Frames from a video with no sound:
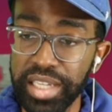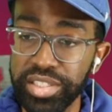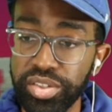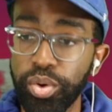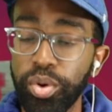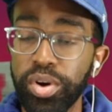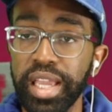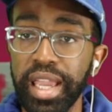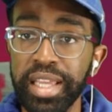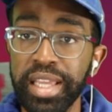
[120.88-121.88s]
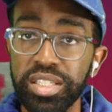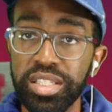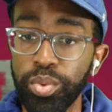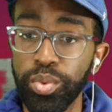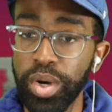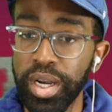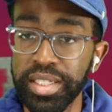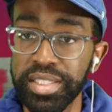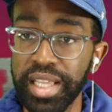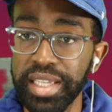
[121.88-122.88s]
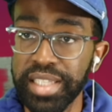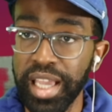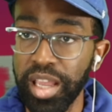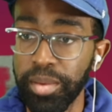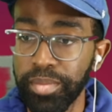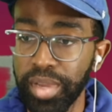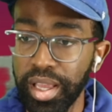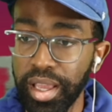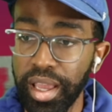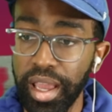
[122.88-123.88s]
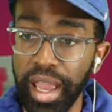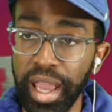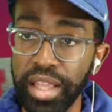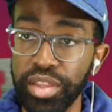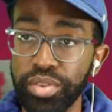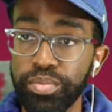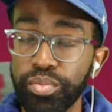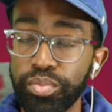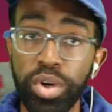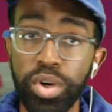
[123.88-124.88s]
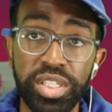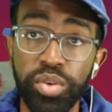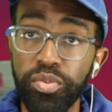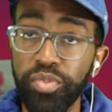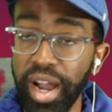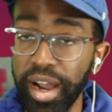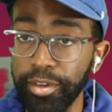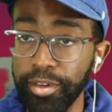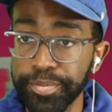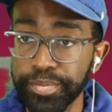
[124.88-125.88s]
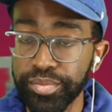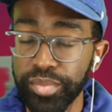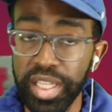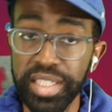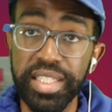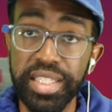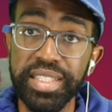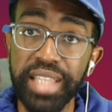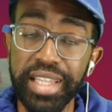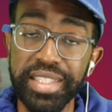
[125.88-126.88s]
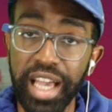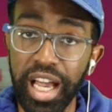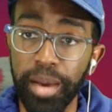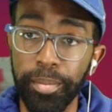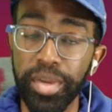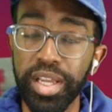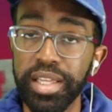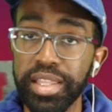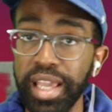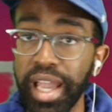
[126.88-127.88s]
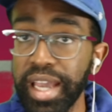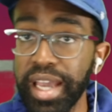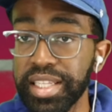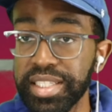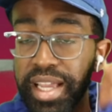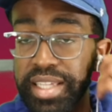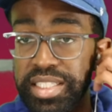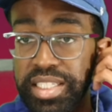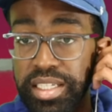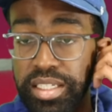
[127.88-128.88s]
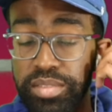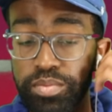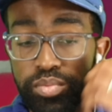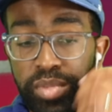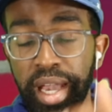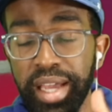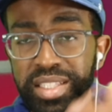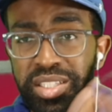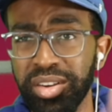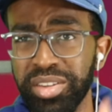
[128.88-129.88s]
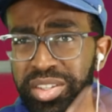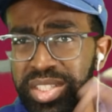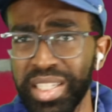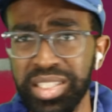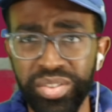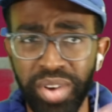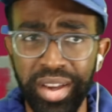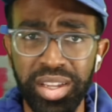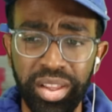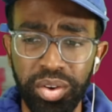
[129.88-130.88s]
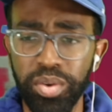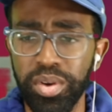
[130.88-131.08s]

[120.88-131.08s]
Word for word: going into uh, this next game at what two and five. This is the second time they had the chance to kind of turn their season around a little.